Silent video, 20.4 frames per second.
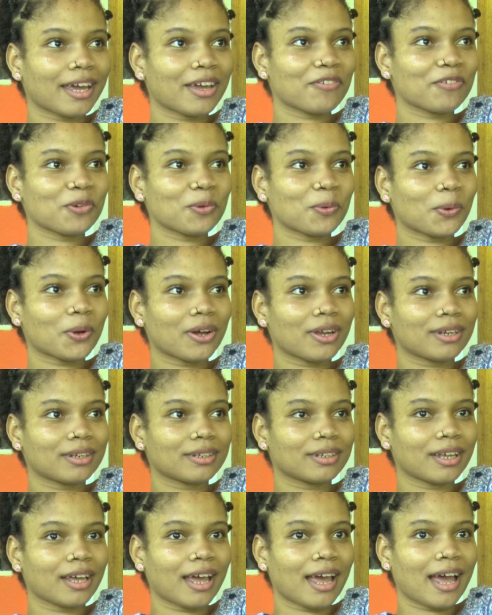
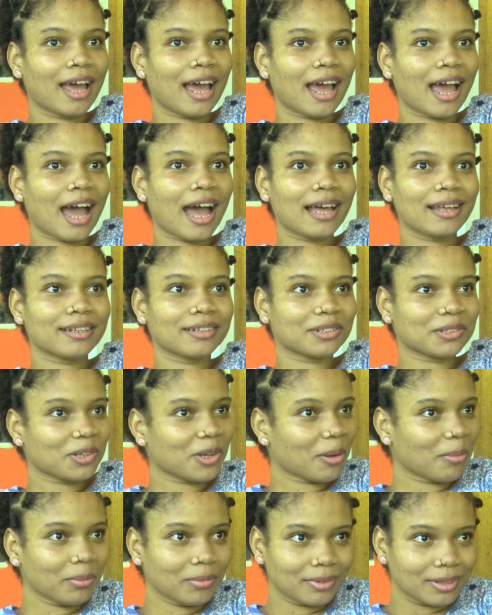Everyone has
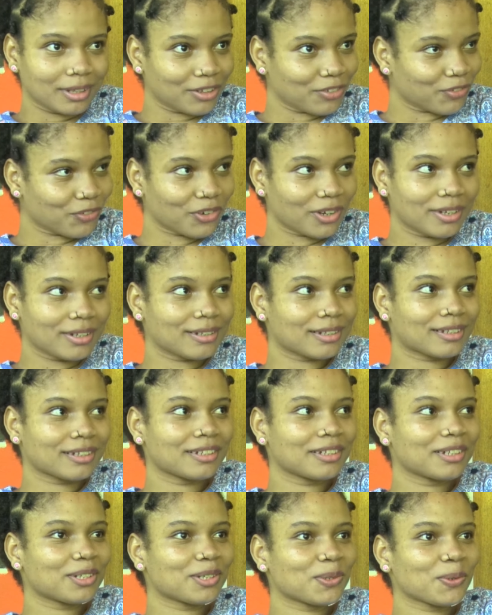some
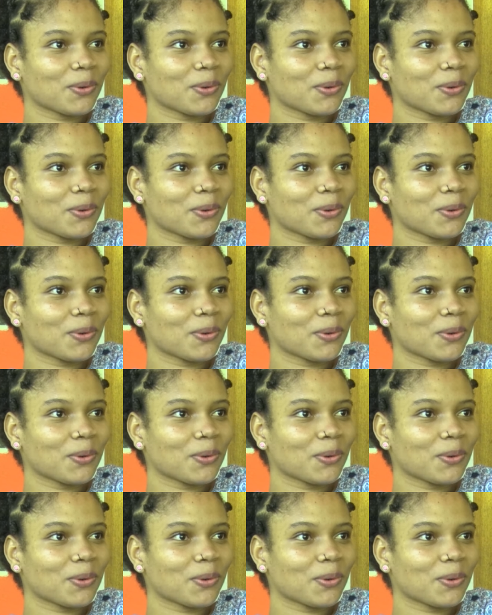differences.